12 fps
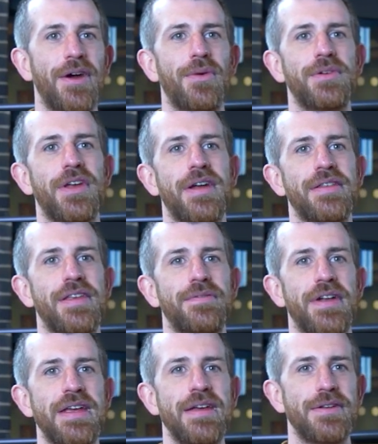
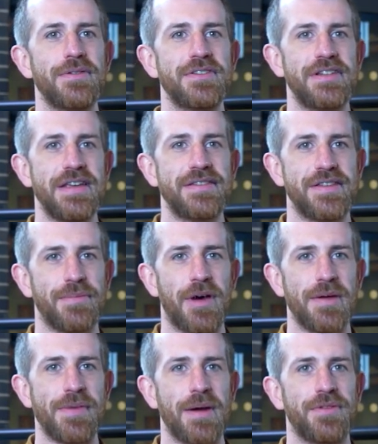Alternatively, your solicitor
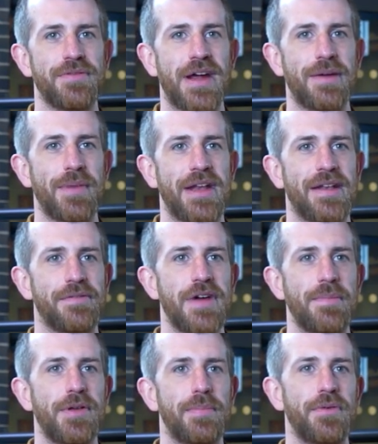might be able to recommend a
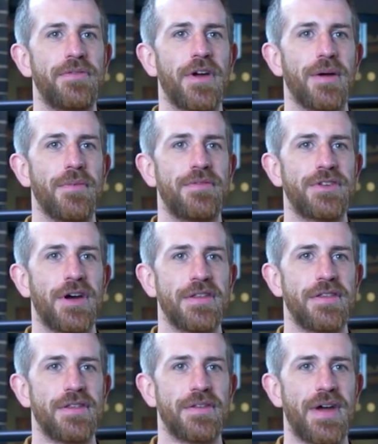reputable firm of
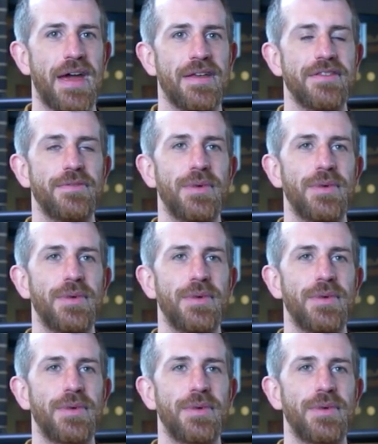chartered surveyors